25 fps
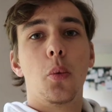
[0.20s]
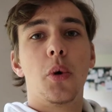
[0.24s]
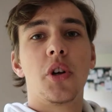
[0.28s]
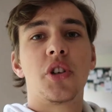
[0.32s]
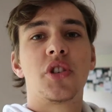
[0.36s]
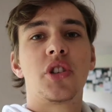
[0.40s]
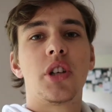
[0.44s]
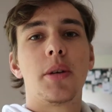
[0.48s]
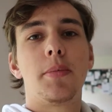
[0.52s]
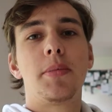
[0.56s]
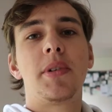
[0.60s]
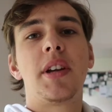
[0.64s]

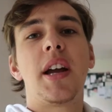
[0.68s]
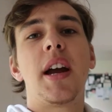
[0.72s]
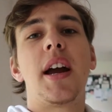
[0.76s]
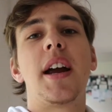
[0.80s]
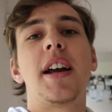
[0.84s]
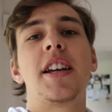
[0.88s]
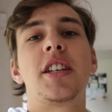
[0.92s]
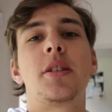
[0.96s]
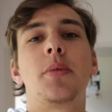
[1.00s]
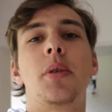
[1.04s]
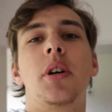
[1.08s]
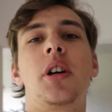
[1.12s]
What's up
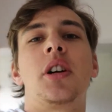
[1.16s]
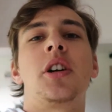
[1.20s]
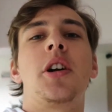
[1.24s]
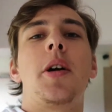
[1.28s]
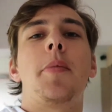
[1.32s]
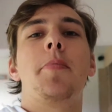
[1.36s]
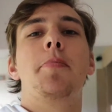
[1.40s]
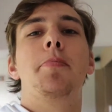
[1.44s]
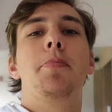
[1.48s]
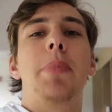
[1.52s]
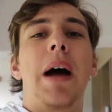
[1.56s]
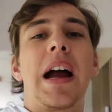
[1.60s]
guys,
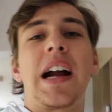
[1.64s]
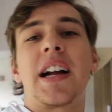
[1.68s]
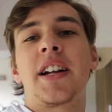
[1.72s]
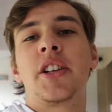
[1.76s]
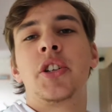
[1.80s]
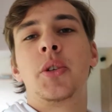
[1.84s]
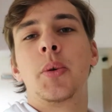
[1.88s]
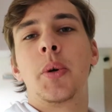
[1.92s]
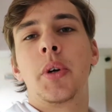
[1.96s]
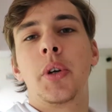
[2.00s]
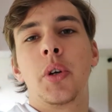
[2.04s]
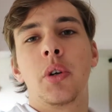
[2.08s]
welcome
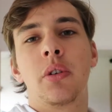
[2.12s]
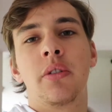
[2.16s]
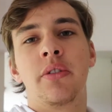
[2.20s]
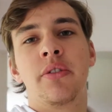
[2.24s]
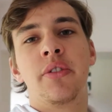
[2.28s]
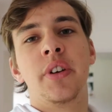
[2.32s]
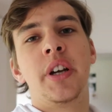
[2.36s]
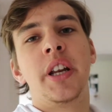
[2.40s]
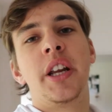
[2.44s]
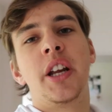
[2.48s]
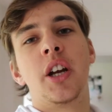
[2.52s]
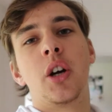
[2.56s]
back to a
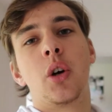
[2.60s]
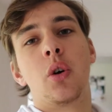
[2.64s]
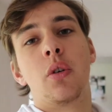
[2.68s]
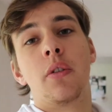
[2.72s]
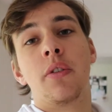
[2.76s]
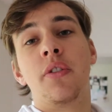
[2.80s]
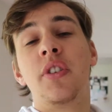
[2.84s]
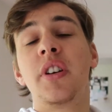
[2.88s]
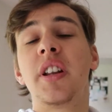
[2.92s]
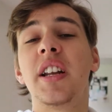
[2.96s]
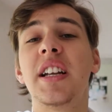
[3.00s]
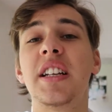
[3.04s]
new
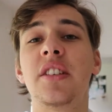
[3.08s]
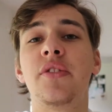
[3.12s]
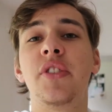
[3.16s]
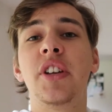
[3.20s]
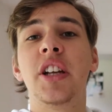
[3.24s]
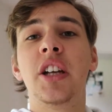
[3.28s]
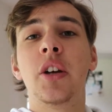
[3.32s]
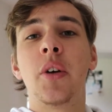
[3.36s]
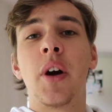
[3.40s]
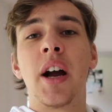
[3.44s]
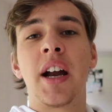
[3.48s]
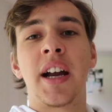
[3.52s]
video. For today's
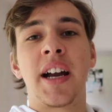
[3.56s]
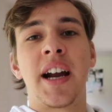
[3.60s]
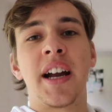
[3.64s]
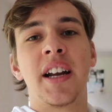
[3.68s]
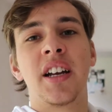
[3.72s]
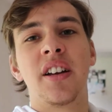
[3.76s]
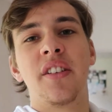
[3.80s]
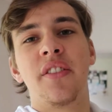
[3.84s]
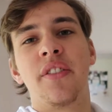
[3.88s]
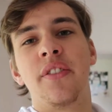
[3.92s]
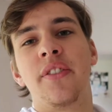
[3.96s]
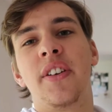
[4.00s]
video I
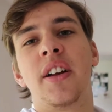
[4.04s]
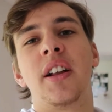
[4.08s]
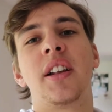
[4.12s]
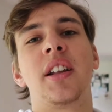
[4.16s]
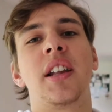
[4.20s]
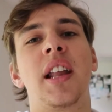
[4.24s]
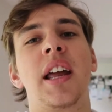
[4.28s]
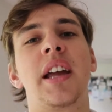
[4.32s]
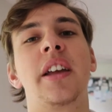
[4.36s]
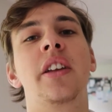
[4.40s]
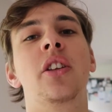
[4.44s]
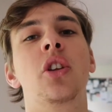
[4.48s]
kind of
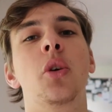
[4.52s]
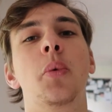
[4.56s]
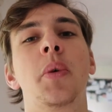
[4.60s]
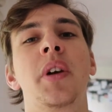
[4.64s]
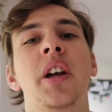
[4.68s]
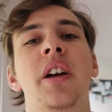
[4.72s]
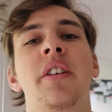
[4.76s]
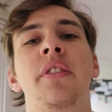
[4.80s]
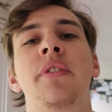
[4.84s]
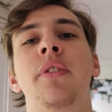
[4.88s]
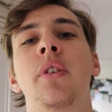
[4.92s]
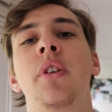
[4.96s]
felt like
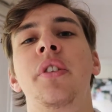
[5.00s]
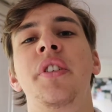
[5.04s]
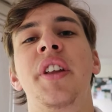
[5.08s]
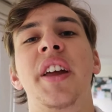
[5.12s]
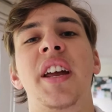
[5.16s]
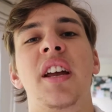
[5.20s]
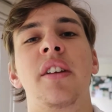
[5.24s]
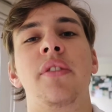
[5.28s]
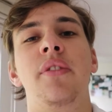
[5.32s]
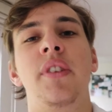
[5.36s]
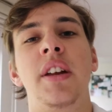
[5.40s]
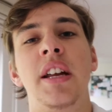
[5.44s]
doing a full
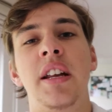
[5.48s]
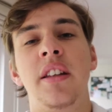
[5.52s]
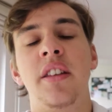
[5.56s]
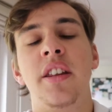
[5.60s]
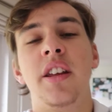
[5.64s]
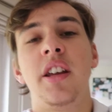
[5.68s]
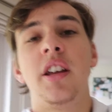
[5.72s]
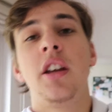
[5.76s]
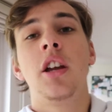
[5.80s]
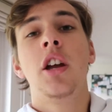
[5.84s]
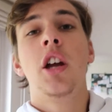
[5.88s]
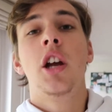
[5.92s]
day of
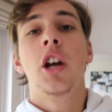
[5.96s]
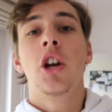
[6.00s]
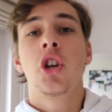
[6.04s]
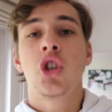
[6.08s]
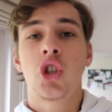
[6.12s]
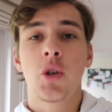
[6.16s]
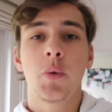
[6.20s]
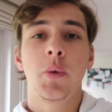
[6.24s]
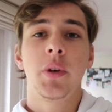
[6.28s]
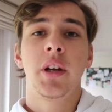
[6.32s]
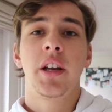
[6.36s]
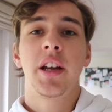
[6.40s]
eating,
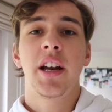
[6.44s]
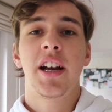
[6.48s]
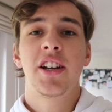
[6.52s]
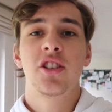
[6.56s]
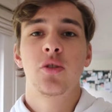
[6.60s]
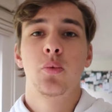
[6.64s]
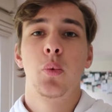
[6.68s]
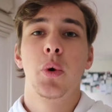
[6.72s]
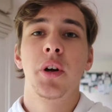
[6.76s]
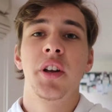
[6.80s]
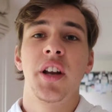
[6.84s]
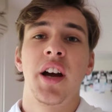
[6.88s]
showing you
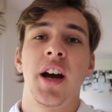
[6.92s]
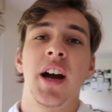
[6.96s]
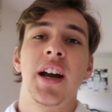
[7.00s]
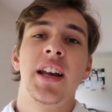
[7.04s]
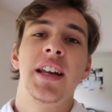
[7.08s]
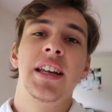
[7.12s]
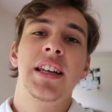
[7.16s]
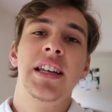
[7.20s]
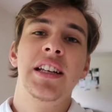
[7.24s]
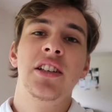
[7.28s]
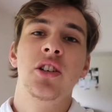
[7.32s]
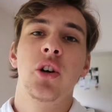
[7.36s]
guys what
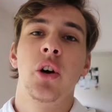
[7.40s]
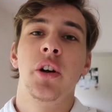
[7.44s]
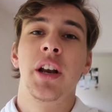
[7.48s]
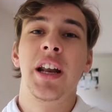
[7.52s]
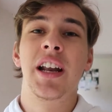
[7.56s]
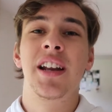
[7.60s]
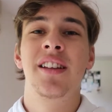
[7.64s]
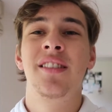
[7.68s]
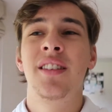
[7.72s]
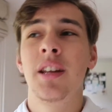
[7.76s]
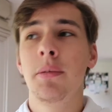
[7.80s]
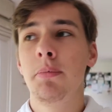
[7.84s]
I eat
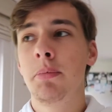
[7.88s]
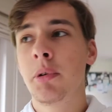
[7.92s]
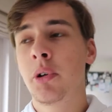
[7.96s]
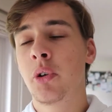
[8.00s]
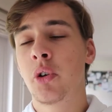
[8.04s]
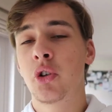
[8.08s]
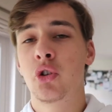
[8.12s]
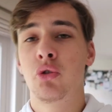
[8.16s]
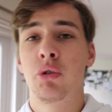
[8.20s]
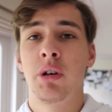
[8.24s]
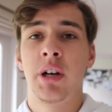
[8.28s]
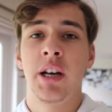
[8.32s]
on a
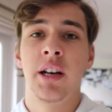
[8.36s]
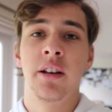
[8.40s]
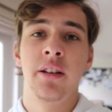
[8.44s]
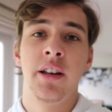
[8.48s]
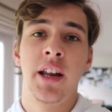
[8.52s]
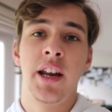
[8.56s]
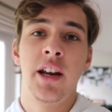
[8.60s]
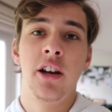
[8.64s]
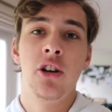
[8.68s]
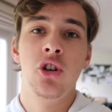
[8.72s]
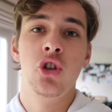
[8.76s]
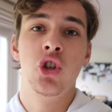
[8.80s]
typical
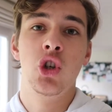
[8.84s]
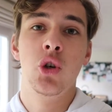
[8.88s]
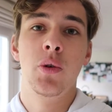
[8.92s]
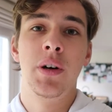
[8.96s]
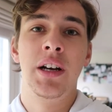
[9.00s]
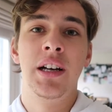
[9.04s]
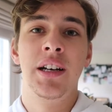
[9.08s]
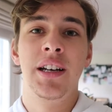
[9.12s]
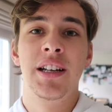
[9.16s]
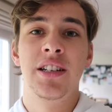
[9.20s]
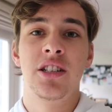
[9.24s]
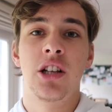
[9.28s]
training day
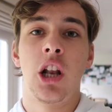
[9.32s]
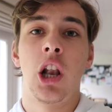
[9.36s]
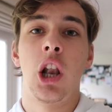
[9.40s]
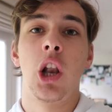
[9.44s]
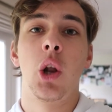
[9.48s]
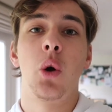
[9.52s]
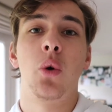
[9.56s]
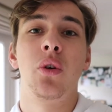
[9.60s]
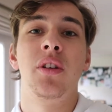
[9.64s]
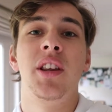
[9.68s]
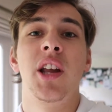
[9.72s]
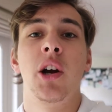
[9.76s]
during this
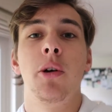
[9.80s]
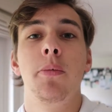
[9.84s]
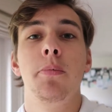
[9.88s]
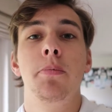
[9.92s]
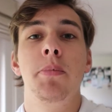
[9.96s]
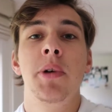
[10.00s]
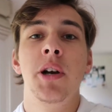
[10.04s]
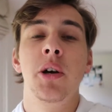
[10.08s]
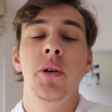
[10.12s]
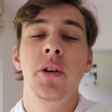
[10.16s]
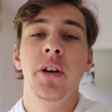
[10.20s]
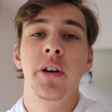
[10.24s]

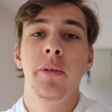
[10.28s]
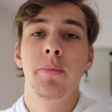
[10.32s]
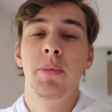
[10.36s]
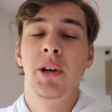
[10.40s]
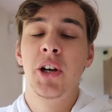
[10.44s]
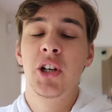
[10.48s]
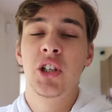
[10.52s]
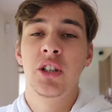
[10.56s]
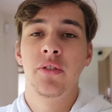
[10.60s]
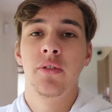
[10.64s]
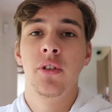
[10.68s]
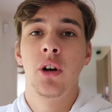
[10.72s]
lockdown period
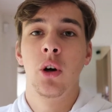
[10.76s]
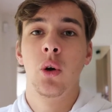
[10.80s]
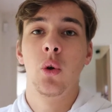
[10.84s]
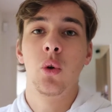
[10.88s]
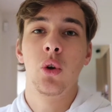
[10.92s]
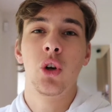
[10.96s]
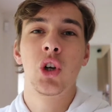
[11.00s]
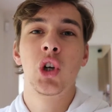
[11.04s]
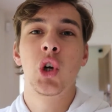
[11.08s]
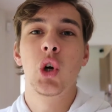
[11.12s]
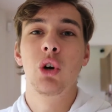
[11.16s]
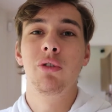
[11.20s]
because of the
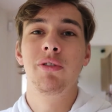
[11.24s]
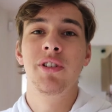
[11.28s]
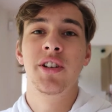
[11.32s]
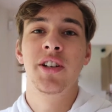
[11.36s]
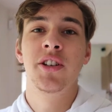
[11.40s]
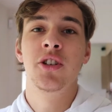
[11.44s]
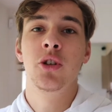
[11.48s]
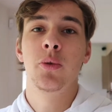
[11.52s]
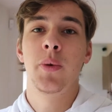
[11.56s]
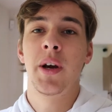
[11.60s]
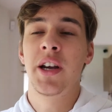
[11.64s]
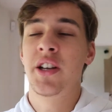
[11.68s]
whole
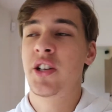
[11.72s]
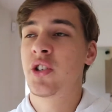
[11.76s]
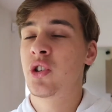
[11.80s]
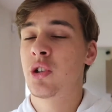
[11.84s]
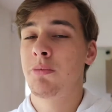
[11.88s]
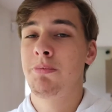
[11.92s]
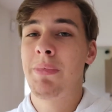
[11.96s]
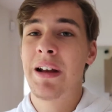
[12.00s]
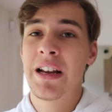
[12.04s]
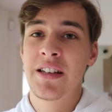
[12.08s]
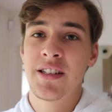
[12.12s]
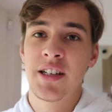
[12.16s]
COVID
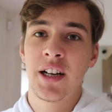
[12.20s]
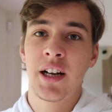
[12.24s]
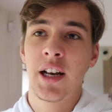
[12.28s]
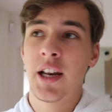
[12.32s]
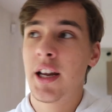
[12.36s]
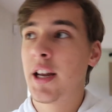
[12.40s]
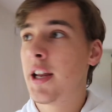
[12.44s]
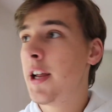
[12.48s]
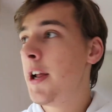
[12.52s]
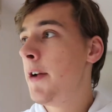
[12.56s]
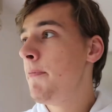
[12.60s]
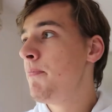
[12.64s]
situation. So
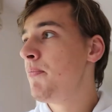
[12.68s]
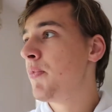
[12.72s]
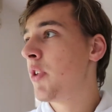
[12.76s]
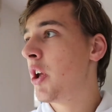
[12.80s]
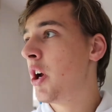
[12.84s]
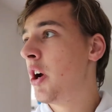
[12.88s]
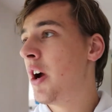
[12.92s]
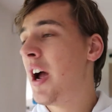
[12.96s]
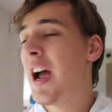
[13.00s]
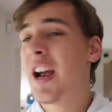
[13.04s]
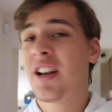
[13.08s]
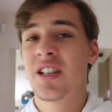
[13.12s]
basically,
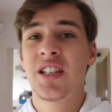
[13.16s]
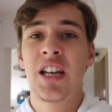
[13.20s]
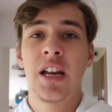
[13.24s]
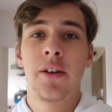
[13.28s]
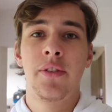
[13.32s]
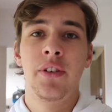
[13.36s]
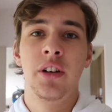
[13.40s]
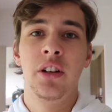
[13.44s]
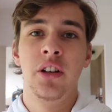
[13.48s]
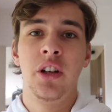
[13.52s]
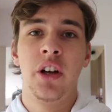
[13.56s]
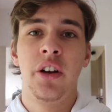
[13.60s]
I
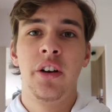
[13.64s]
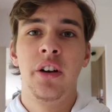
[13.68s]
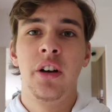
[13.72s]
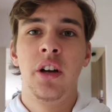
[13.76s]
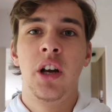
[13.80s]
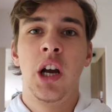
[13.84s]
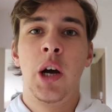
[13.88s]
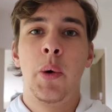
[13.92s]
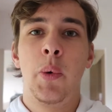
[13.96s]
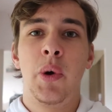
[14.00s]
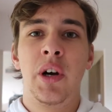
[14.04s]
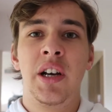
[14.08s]
actually haven't
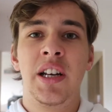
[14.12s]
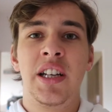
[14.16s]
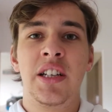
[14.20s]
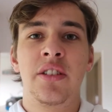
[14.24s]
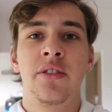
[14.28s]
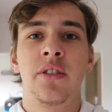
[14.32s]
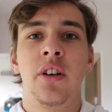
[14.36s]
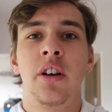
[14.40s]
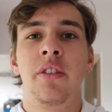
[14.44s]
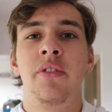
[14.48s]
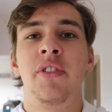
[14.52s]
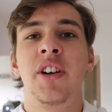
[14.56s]
done one of
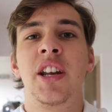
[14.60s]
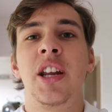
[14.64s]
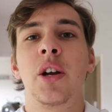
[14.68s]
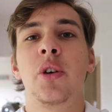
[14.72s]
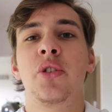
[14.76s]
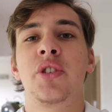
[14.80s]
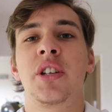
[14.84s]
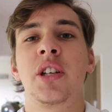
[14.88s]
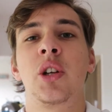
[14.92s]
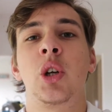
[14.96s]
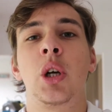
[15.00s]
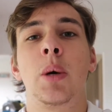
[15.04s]
these
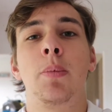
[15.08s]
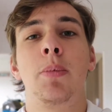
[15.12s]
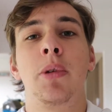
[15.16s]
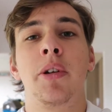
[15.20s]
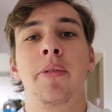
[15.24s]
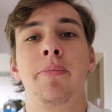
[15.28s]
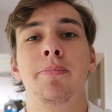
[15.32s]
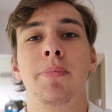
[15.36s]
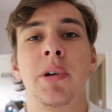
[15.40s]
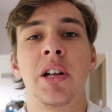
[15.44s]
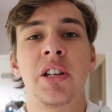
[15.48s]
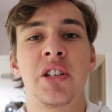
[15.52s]
videos in a
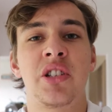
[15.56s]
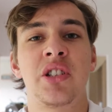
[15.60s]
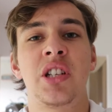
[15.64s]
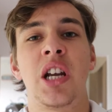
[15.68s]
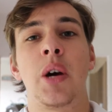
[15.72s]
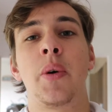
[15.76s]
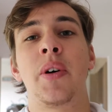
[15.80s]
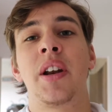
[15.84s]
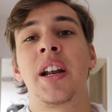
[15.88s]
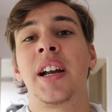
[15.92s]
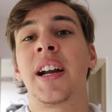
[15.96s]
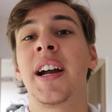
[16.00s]
couple of
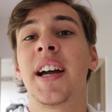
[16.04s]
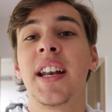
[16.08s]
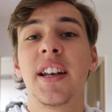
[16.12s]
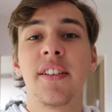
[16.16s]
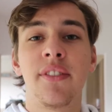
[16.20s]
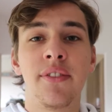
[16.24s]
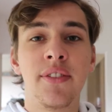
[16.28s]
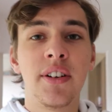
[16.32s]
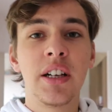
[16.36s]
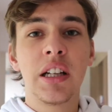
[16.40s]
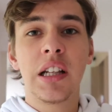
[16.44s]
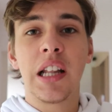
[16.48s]
months now, and I
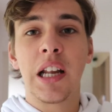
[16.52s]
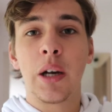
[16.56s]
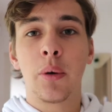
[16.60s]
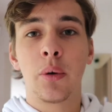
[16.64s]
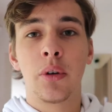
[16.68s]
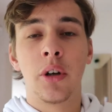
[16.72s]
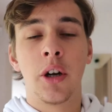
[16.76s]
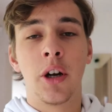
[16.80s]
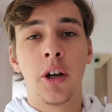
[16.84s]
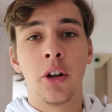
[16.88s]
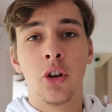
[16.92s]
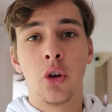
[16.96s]
kind of felt
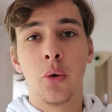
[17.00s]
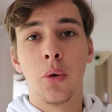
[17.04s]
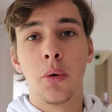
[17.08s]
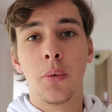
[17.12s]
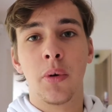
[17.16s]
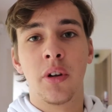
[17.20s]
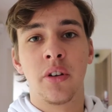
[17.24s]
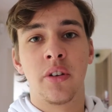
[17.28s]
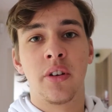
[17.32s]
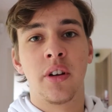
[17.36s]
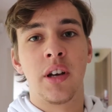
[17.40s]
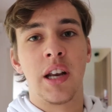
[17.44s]
like
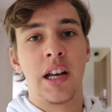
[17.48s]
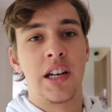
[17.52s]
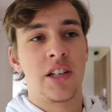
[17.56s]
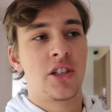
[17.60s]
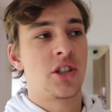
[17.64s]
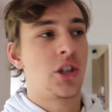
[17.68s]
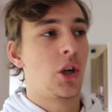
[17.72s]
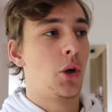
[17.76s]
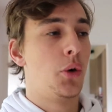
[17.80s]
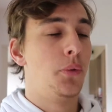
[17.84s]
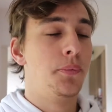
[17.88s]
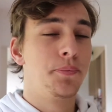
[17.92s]
doing one today.
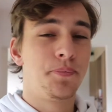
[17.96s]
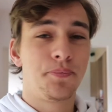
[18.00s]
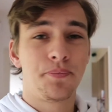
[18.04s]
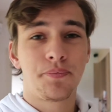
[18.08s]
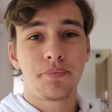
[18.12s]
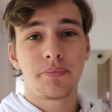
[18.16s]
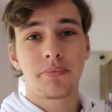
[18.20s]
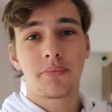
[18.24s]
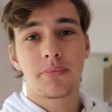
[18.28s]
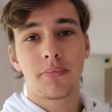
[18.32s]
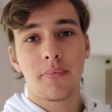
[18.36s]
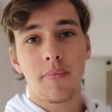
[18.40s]
So
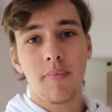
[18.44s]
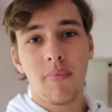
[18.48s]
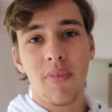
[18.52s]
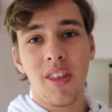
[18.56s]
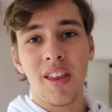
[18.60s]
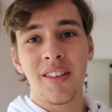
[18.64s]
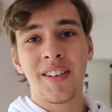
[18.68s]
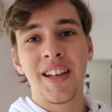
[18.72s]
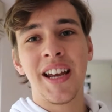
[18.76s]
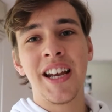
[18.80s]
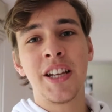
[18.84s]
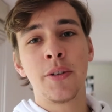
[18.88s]

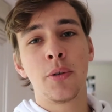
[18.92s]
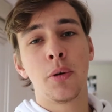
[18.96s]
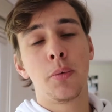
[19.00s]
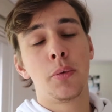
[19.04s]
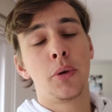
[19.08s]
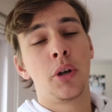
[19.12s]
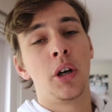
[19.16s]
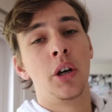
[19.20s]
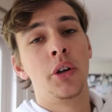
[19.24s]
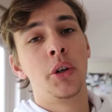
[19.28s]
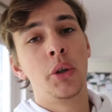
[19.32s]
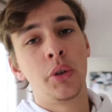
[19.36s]
that is
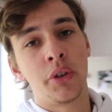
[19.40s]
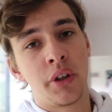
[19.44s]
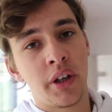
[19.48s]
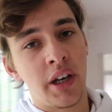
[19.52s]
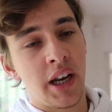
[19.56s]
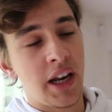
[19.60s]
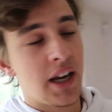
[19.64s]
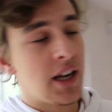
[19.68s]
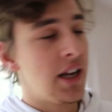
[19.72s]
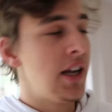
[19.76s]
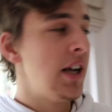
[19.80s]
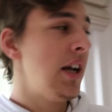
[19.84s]
what we're gonna do
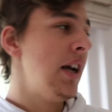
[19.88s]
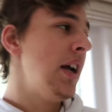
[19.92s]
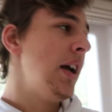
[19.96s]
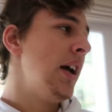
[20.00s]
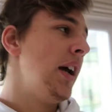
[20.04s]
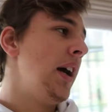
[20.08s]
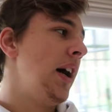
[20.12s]
today.